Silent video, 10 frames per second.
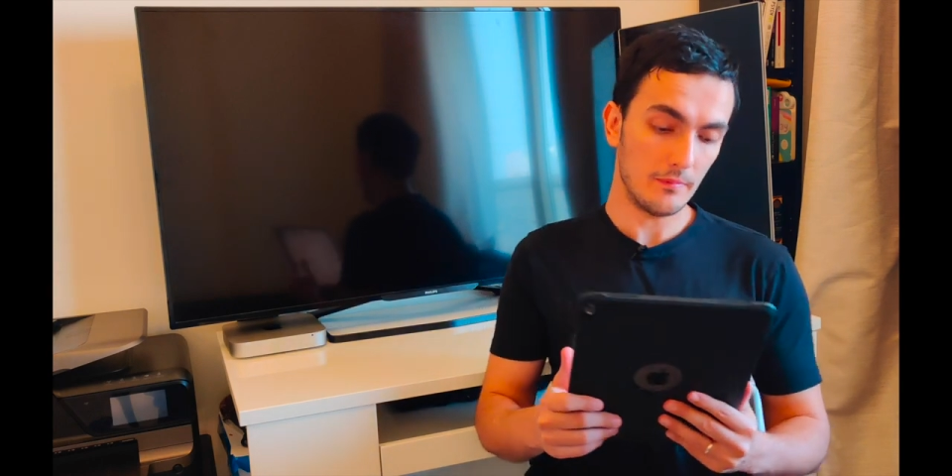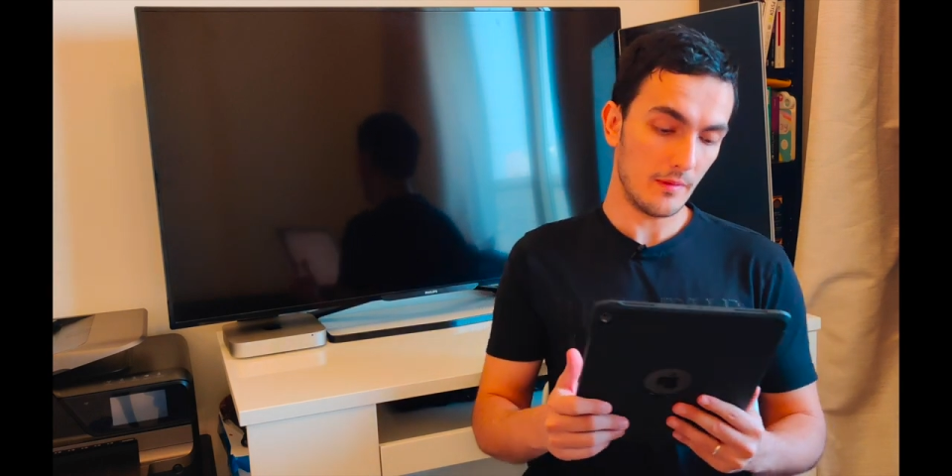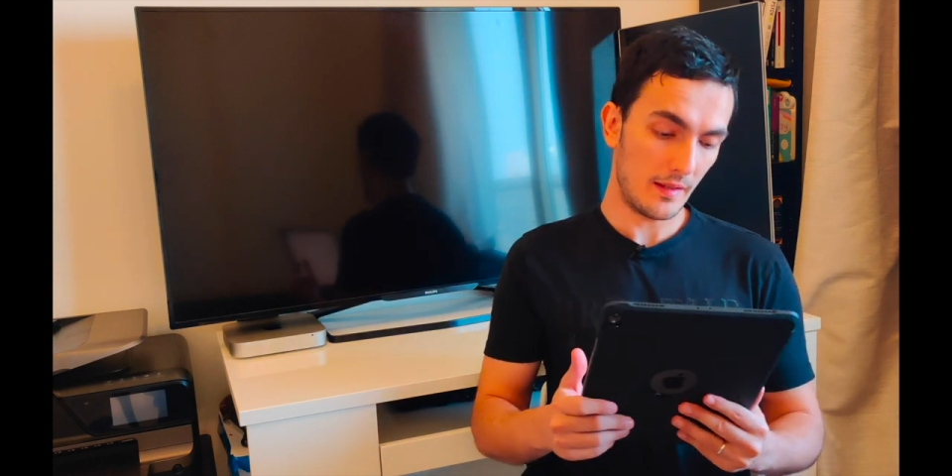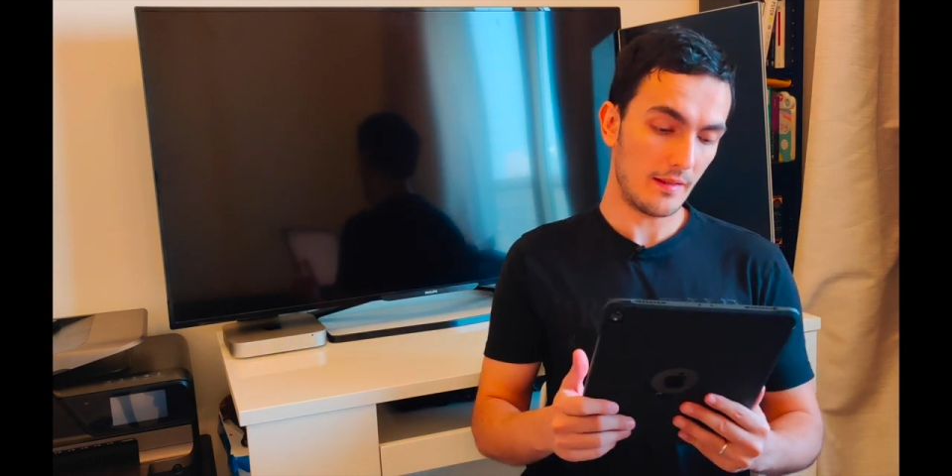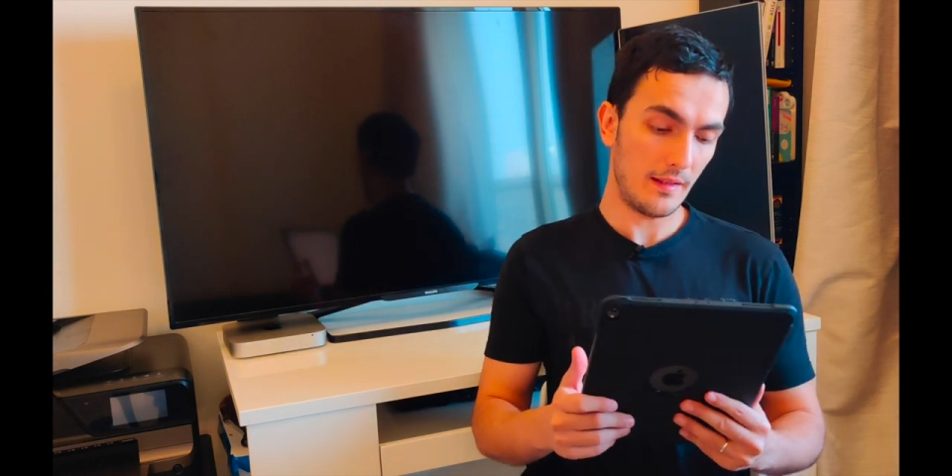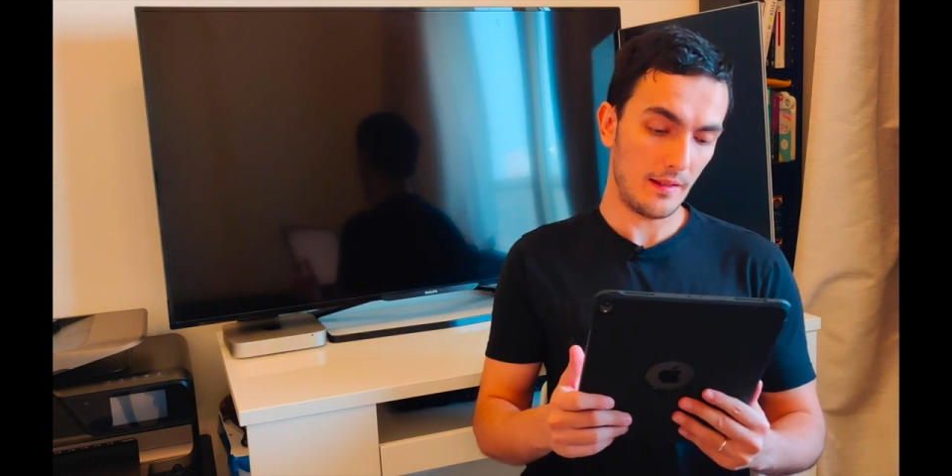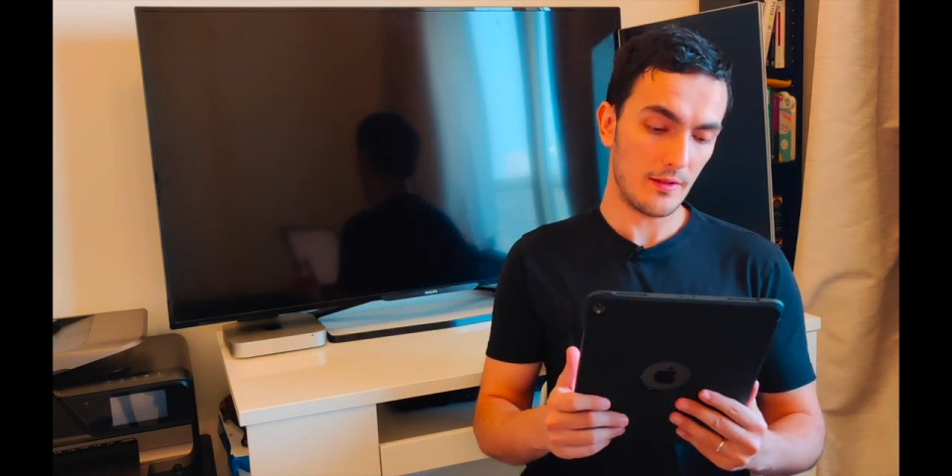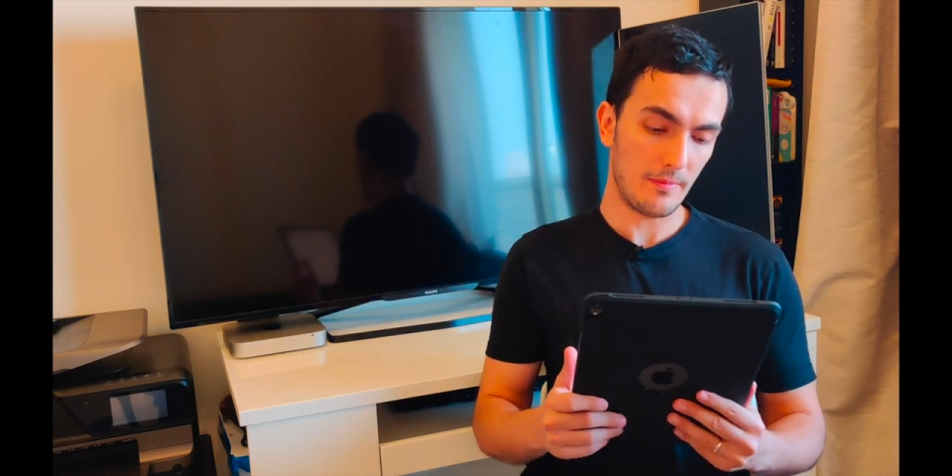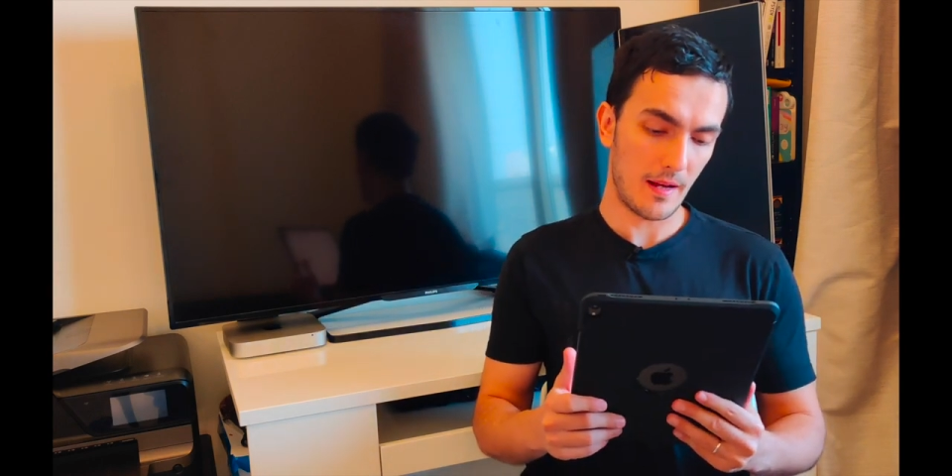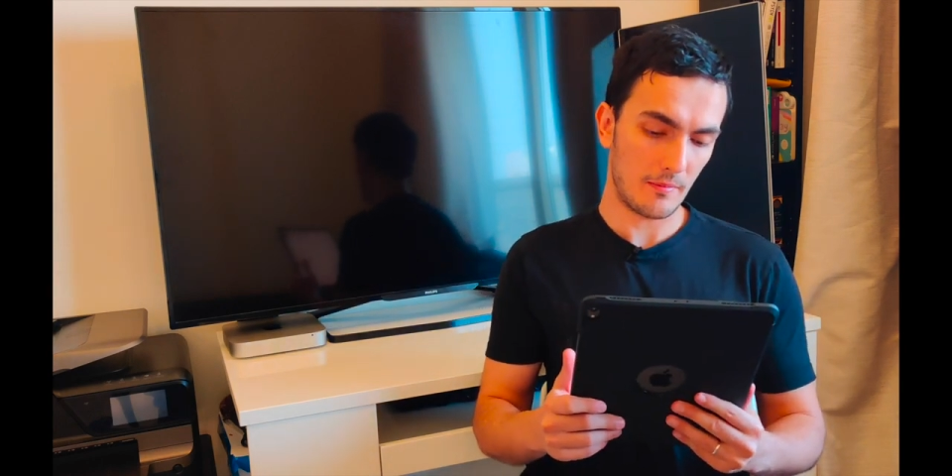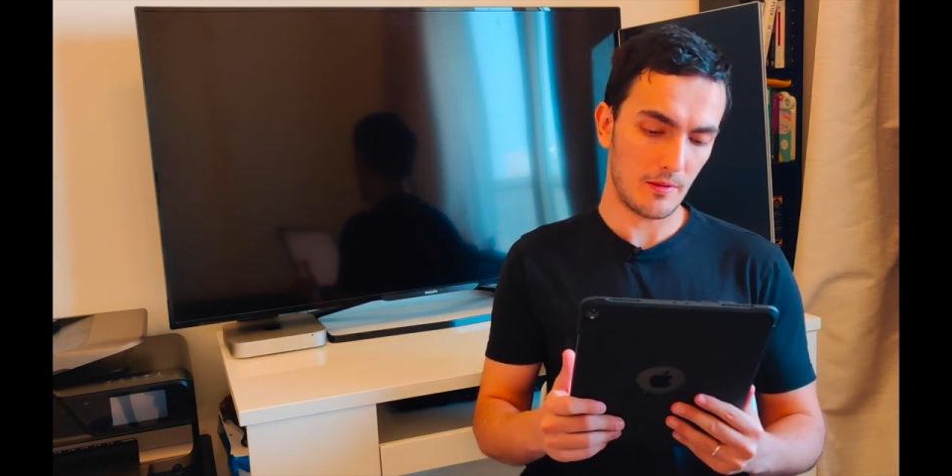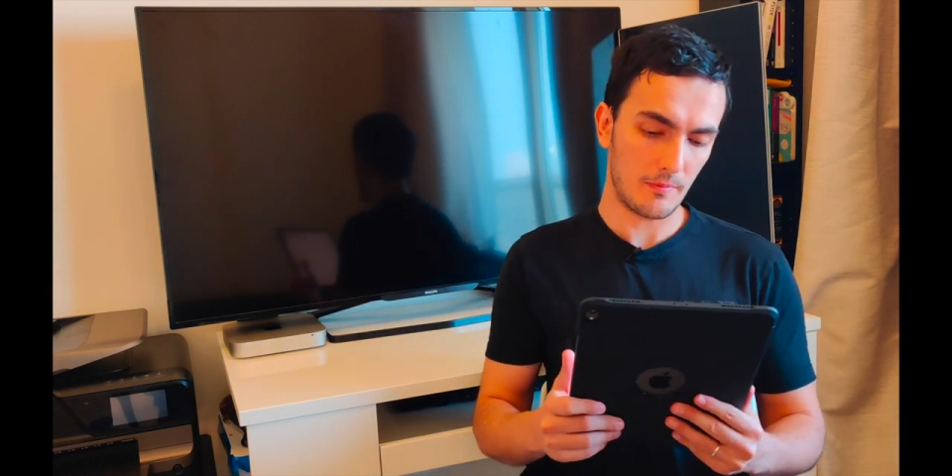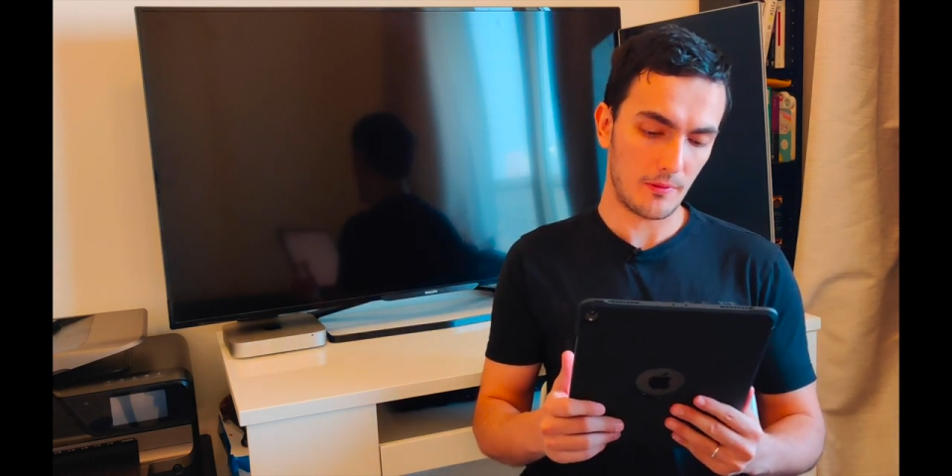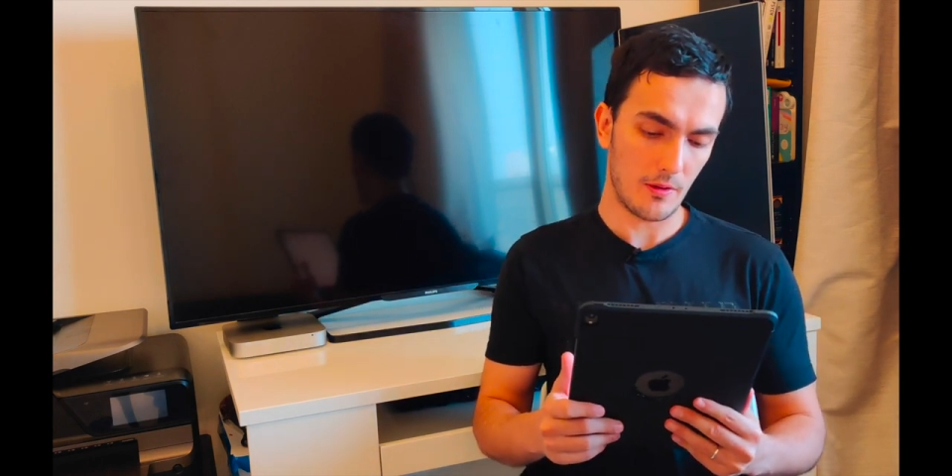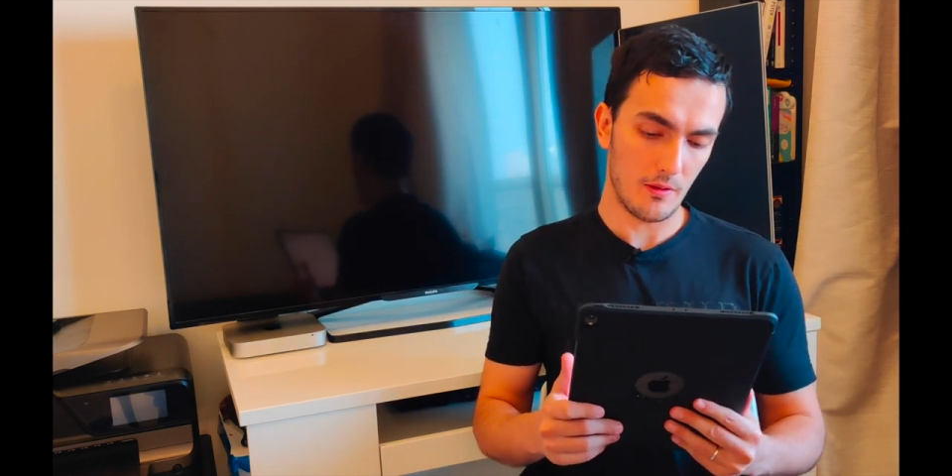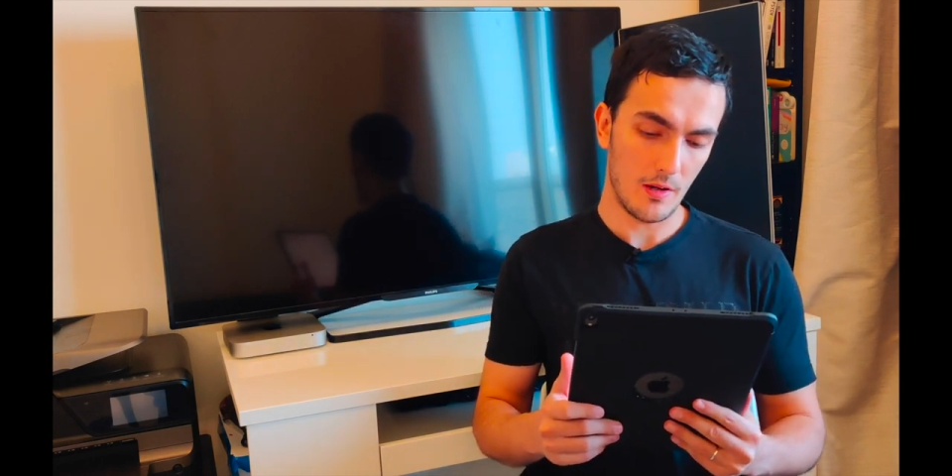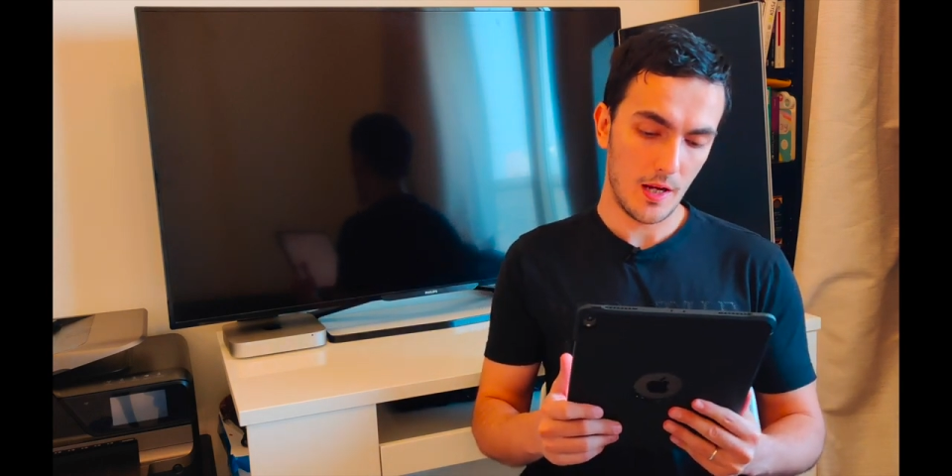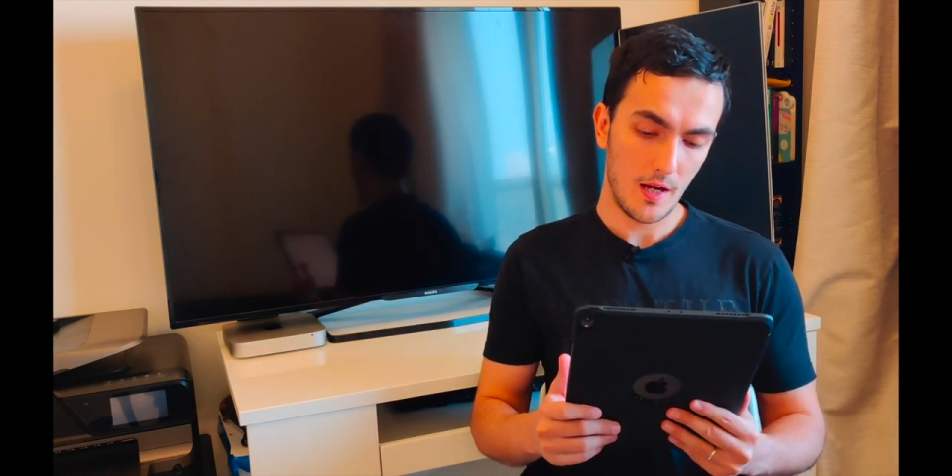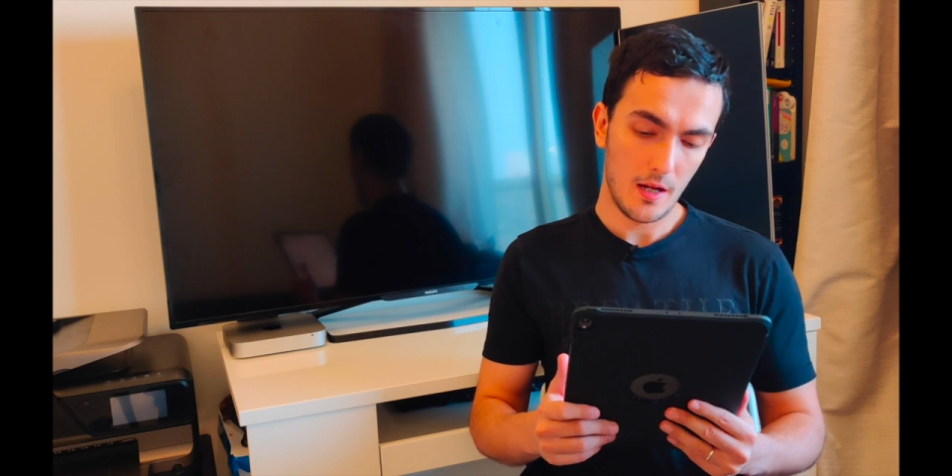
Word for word: 16-inch MacBook Pro